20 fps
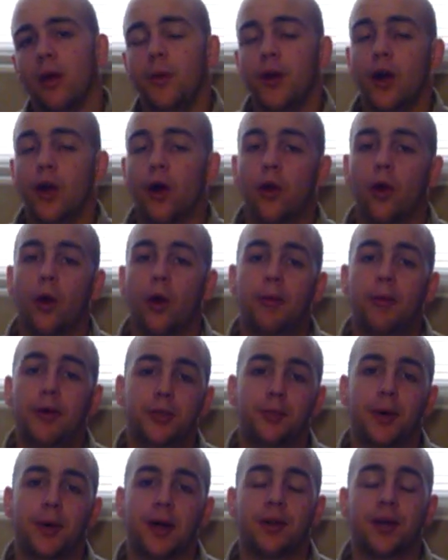We don't know
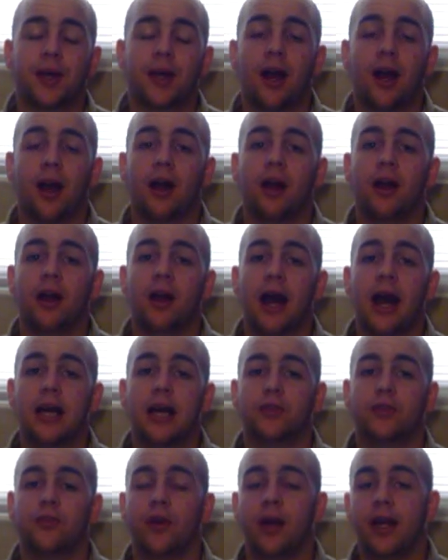much about the car
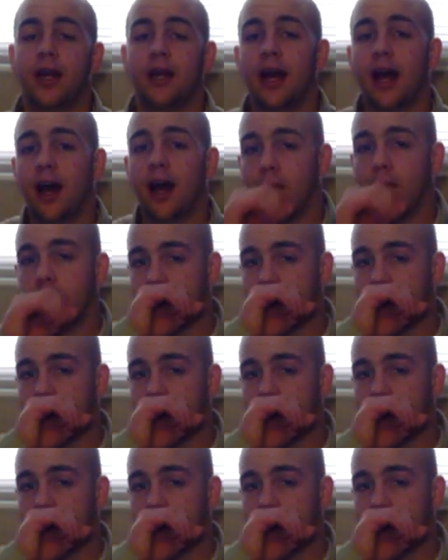as of right now,